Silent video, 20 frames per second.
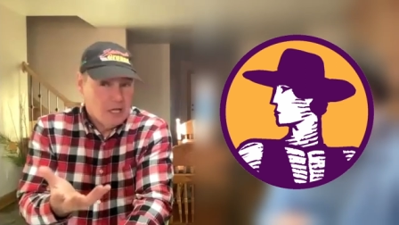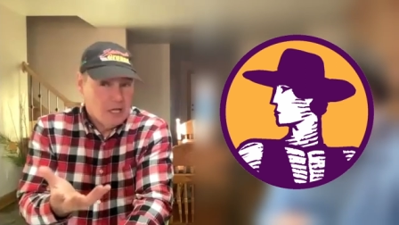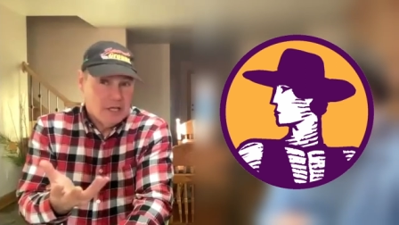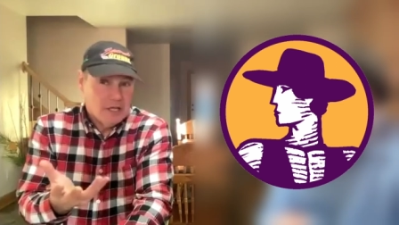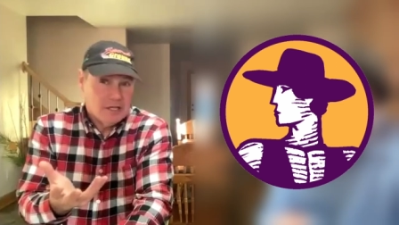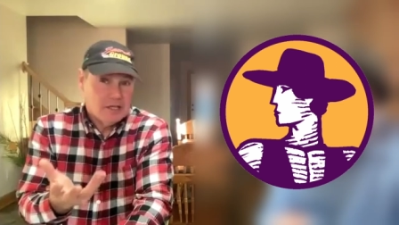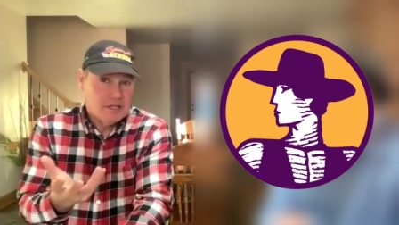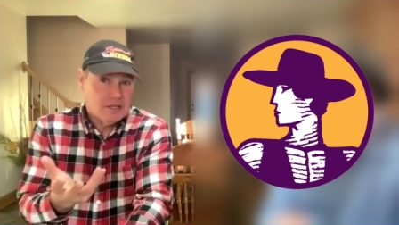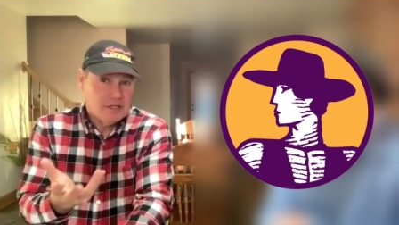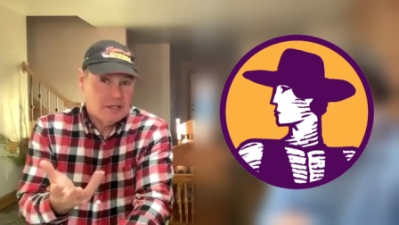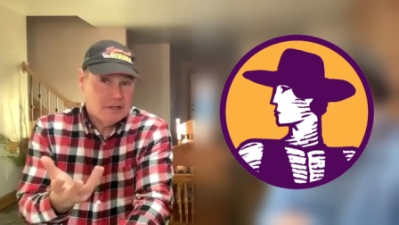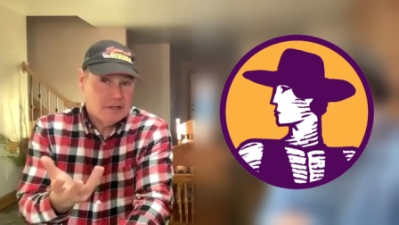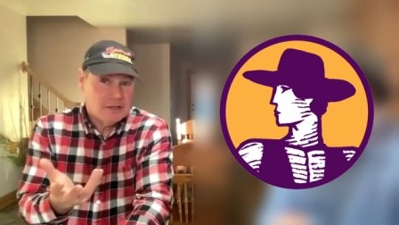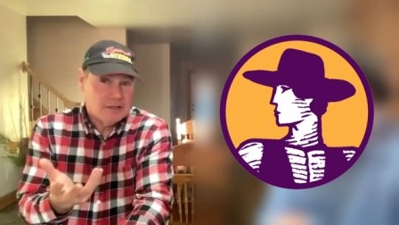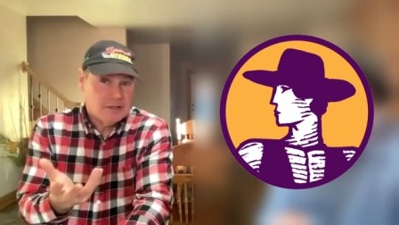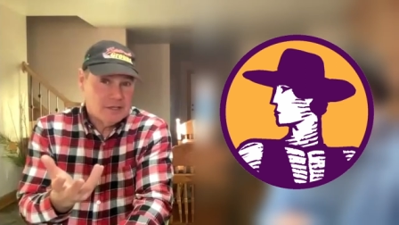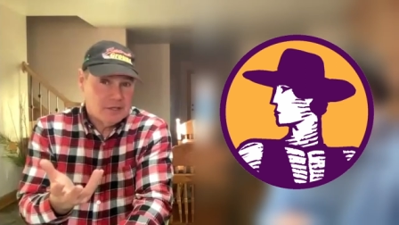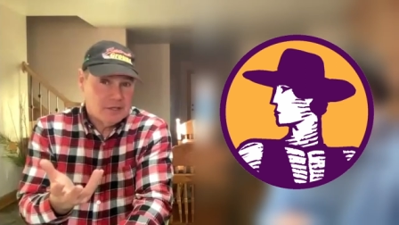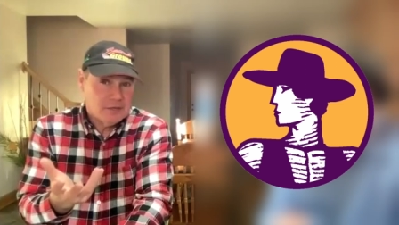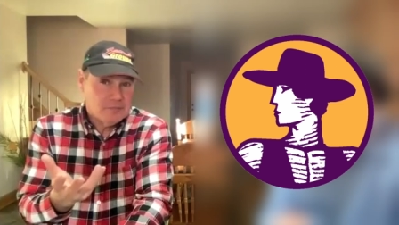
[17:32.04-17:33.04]
Yeah.
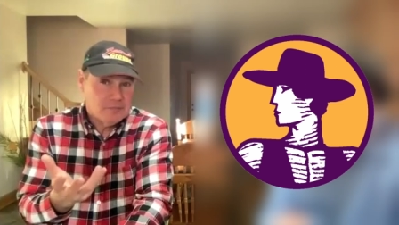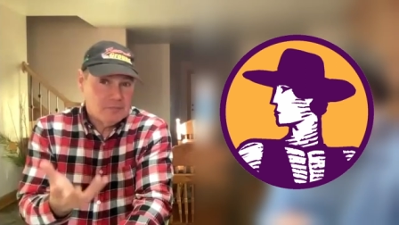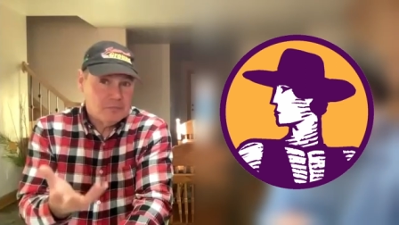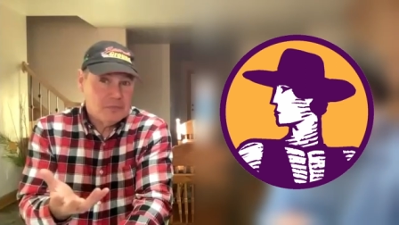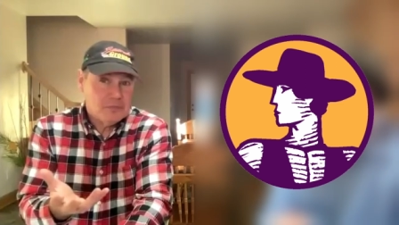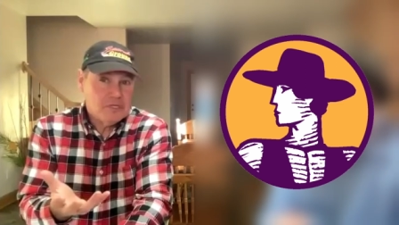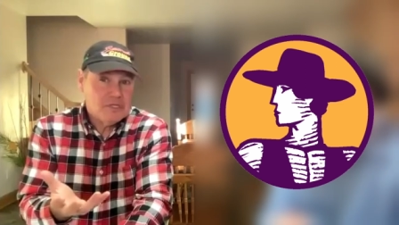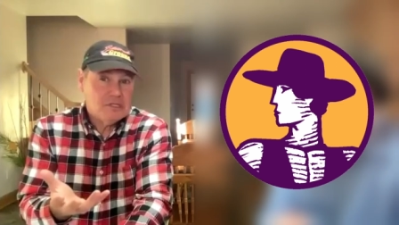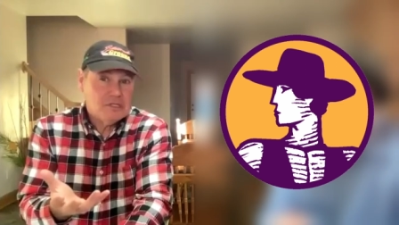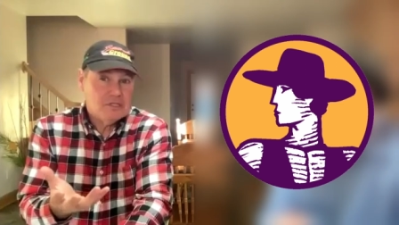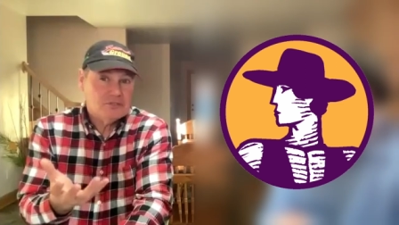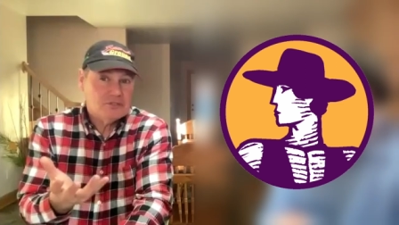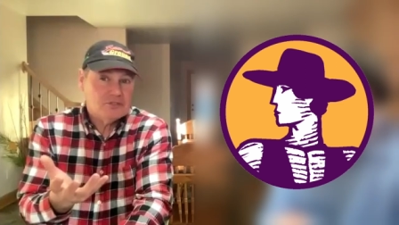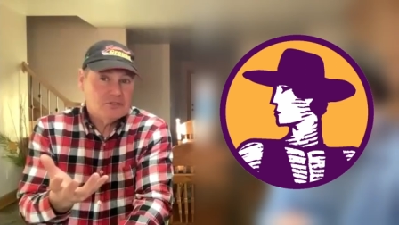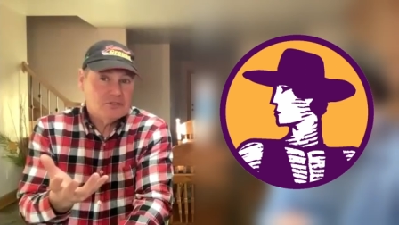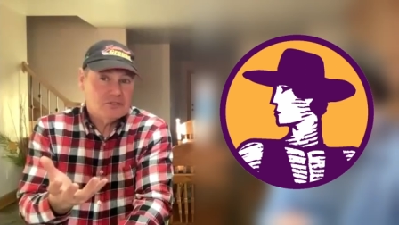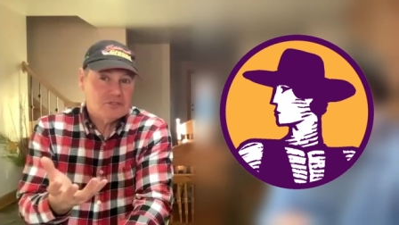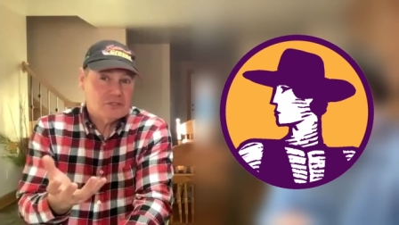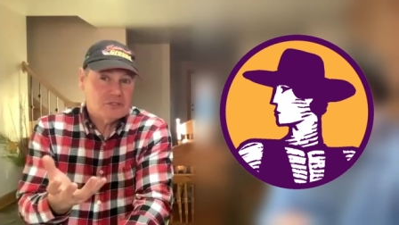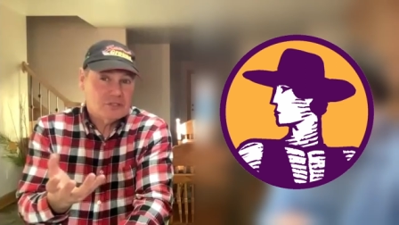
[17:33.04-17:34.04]
It
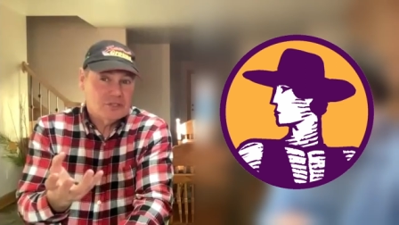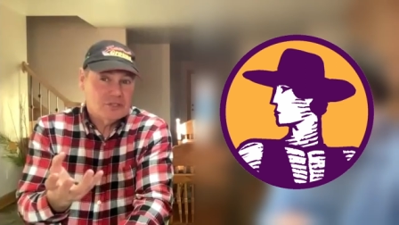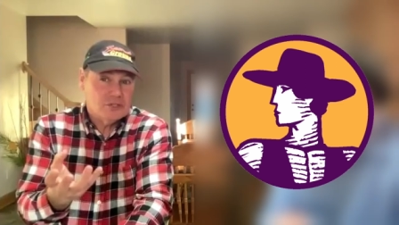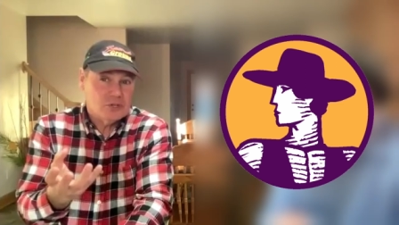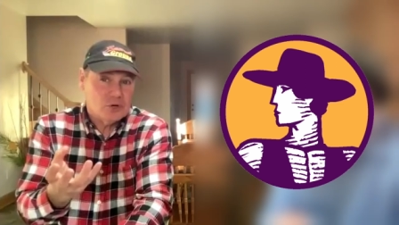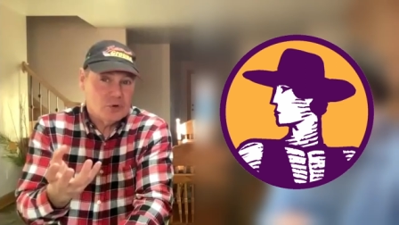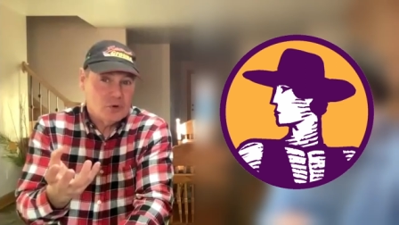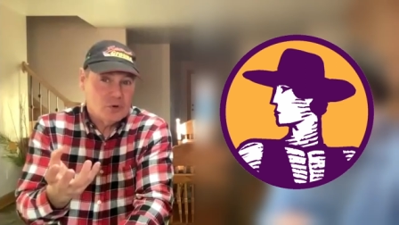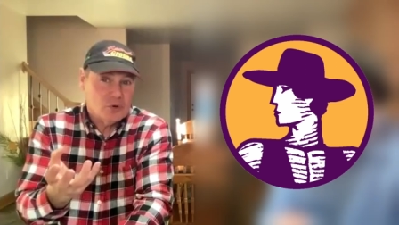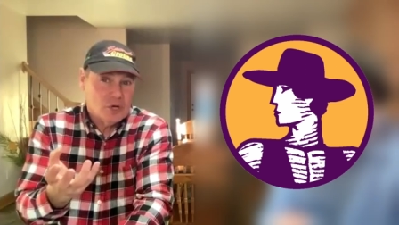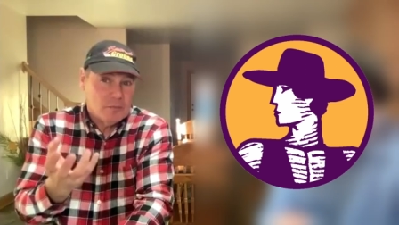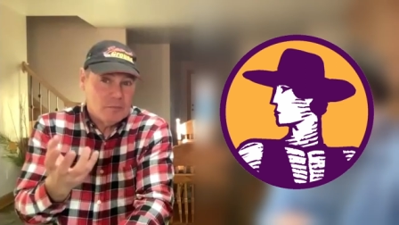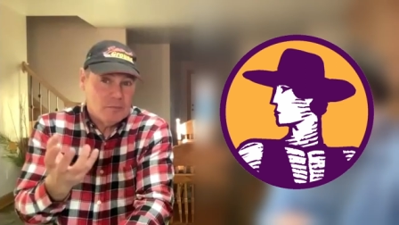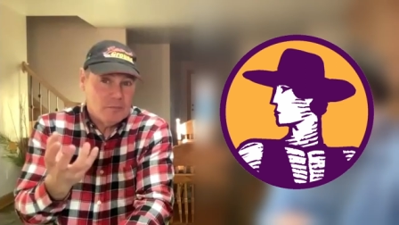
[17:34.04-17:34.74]
means, you know,